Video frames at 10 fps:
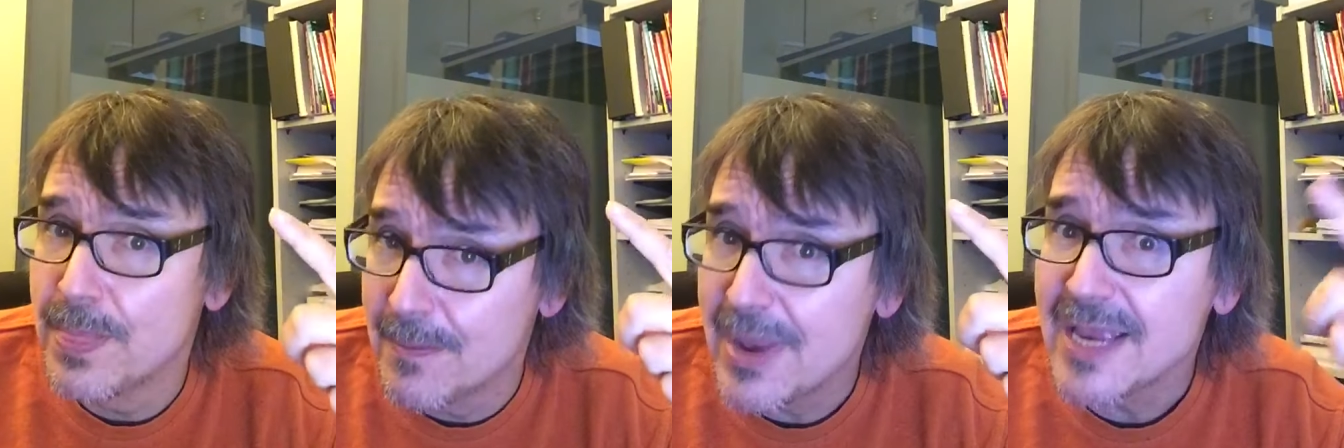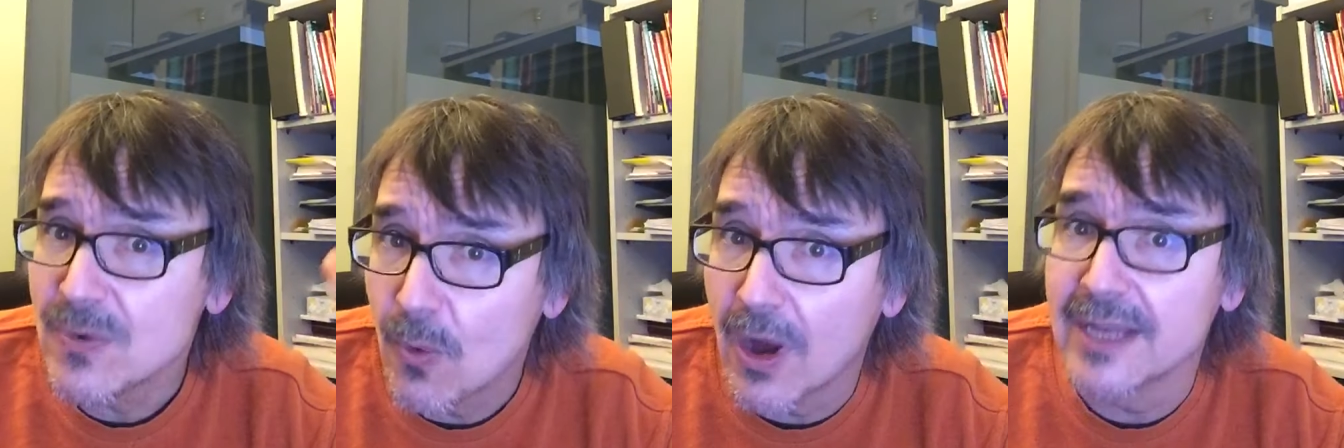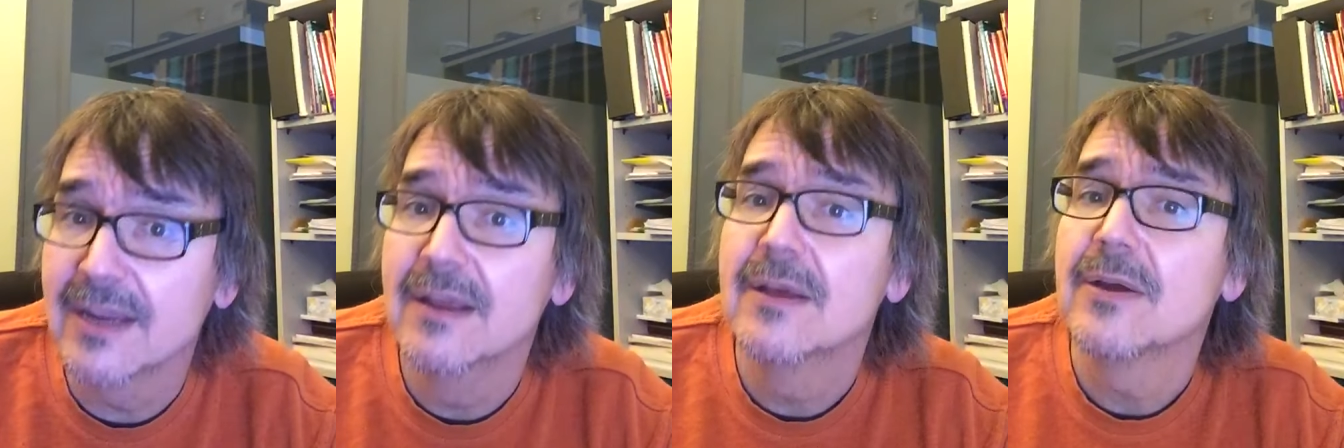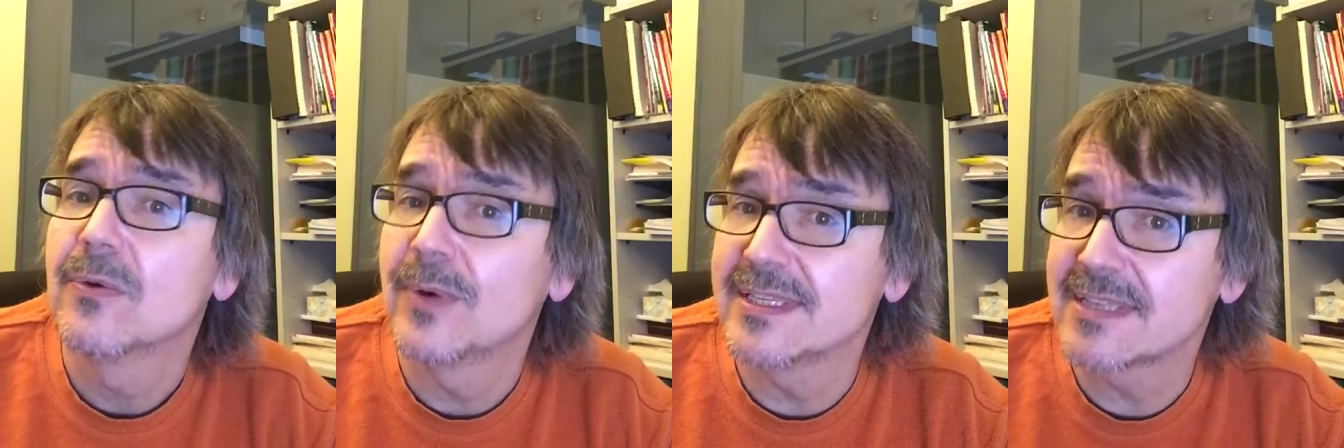The main one,
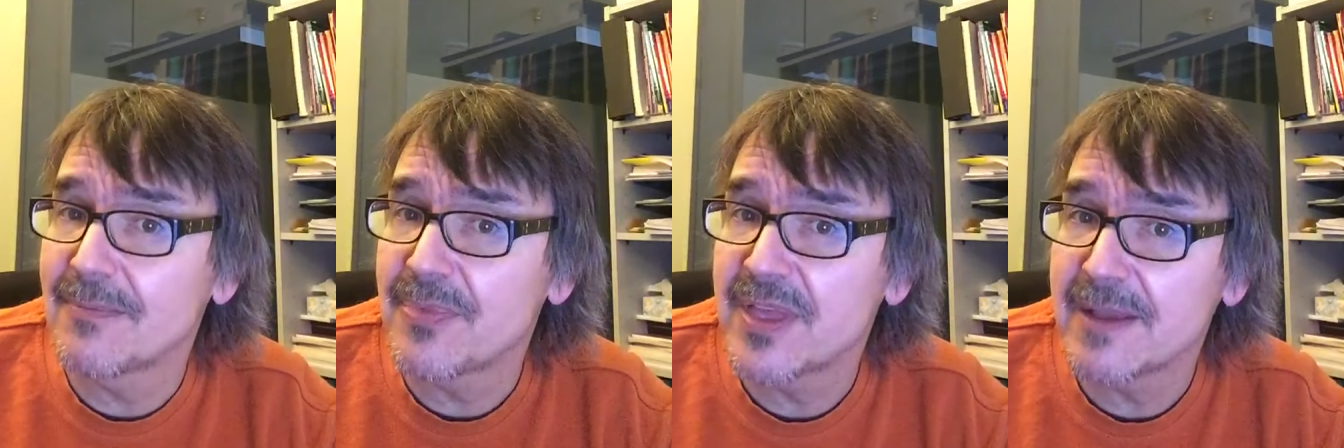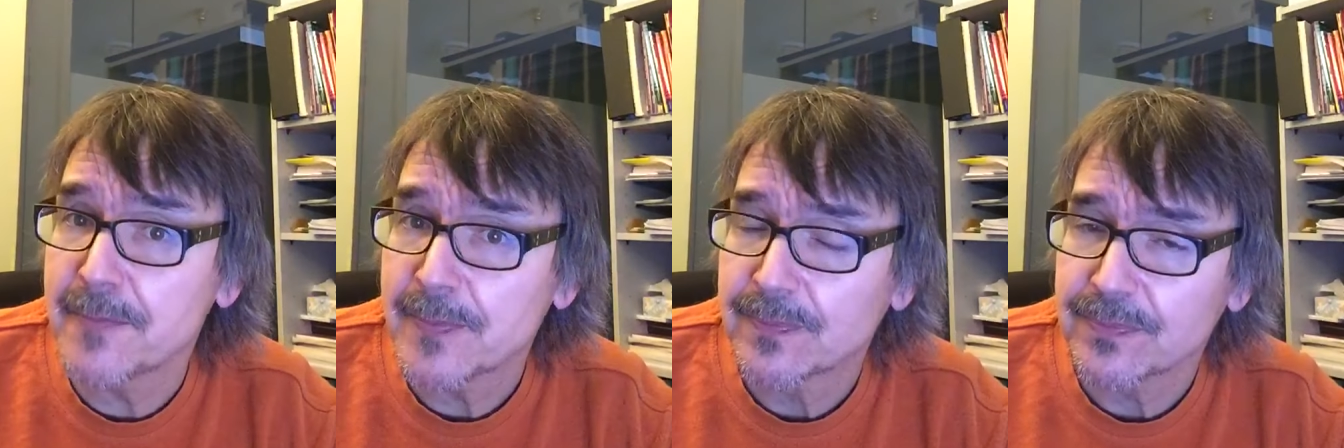when something